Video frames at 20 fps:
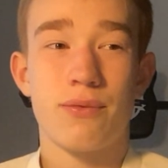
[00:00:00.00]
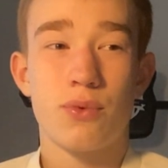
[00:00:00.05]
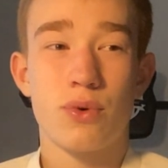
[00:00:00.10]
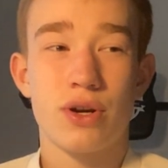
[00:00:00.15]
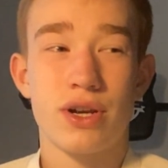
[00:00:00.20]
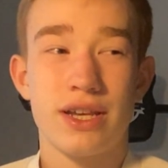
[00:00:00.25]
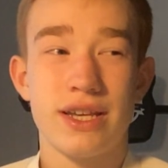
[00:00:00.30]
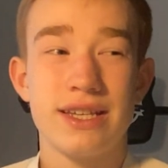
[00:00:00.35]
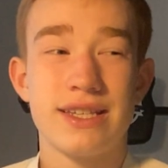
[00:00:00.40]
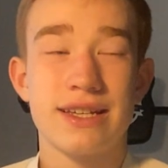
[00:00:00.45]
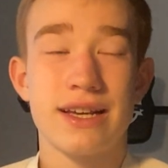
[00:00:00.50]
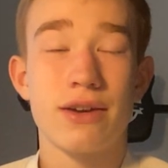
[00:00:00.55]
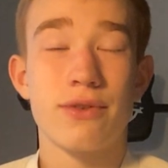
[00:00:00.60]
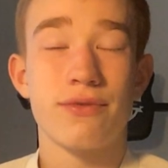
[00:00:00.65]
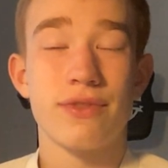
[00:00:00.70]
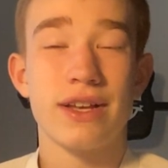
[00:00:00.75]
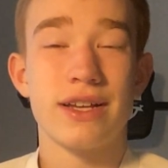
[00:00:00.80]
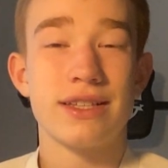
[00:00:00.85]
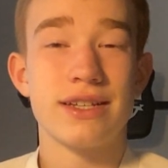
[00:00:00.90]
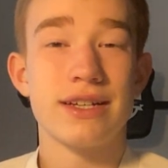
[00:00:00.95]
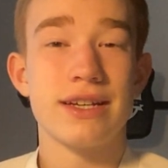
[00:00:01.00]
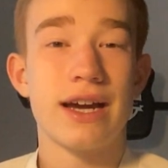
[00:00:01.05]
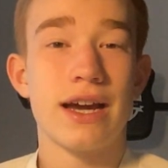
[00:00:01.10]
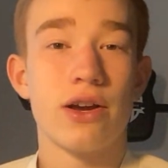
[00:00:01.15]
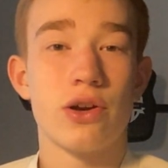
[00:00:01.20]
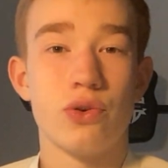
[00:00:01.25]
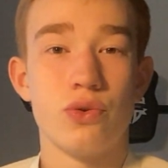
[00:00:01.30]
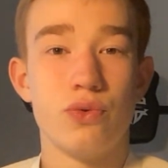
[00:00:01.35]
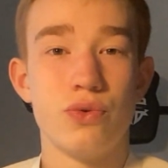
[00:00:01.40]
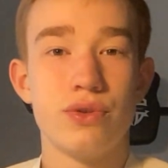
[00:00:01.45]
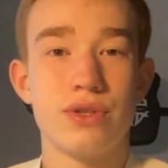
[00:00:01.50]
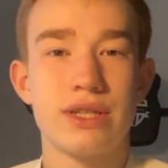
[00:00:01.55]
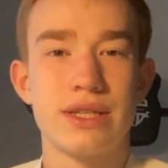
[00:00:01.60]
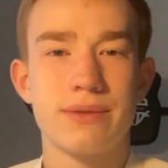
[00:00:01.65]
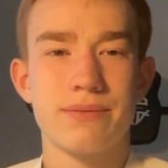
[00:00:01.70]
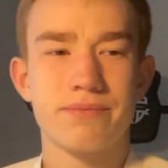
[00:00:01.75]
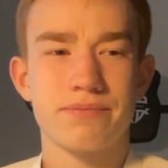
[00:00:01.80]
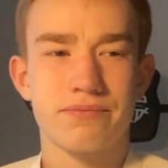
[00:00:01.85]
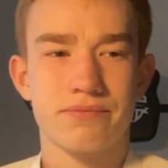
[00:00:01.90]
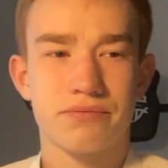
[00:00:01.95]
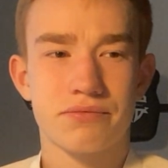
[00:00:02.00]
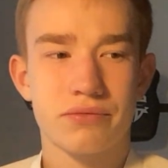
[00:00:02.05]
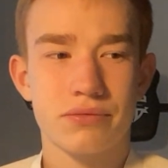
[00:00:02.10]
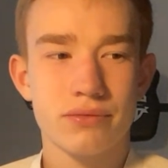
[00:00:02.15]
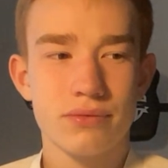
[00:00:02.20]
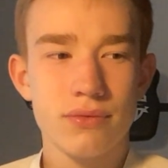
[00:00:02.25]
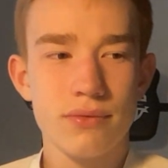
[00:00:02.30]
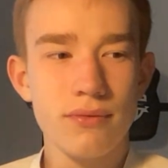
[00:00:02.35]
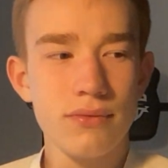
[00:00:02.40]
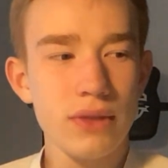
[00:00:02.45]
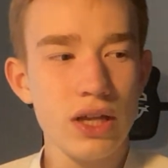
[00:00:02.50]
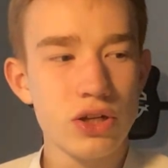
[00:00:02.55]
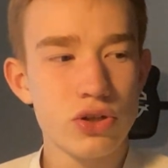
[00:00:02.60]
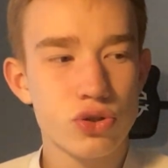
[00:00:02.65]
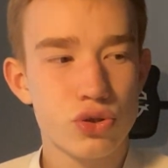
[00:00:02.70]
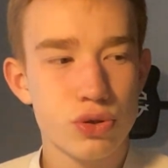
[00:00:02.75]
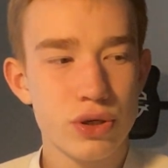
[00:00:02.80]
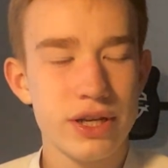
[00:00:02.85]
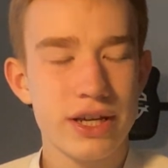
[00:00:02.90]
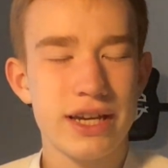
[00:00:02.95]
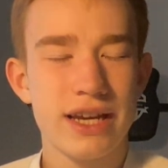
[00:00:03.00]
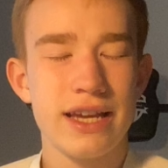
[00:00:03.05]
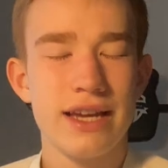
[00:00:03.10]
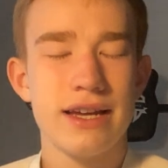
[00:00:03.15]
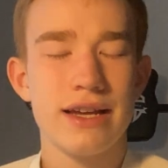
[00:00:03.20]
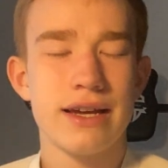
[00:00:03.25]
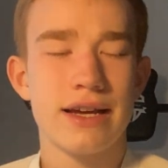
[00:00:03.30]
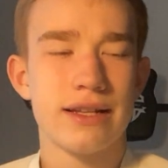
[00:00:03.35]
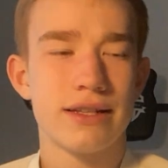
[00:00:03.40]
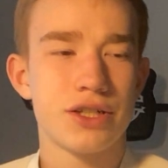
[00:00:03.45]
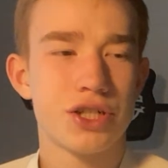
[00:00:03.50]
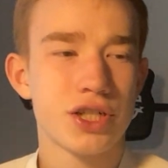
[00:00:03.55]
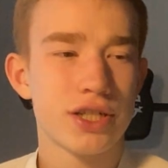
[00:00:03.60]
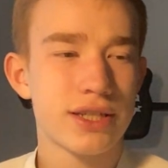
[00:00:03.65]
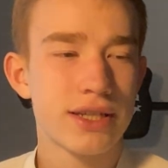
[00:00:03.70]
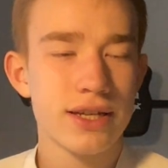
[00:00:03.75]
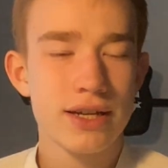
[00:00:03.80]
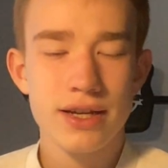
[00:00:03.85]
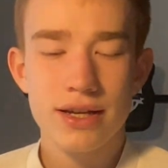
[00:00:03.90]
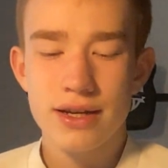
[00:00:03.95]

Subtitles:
where he's kind of like the guy who's drinking and just